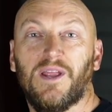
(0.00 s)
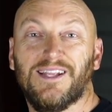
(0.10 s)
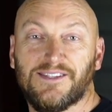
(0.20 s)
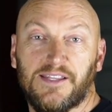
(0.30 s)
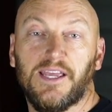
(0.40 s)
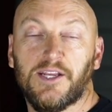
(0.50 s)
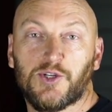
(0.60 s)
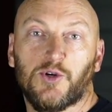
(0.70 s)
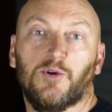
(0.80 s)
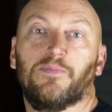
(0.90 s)
is the
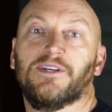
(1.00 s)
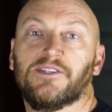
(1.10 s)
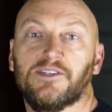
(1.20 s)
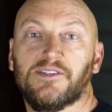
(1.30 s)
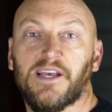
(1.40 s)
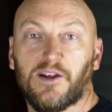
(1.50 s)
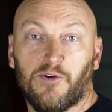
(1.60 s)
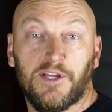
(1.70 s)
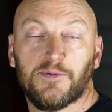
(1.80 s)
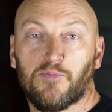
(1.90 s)
internal pistons that
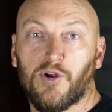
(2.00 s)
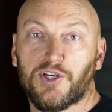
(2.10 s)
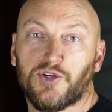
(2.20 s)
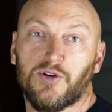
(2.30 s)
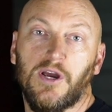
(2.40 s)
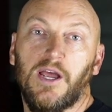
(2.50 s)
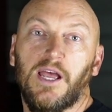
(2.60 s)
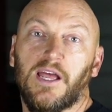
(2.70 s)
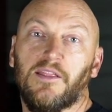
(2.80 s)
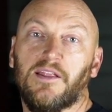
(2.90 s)
creates pressure,
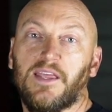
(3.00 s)
and then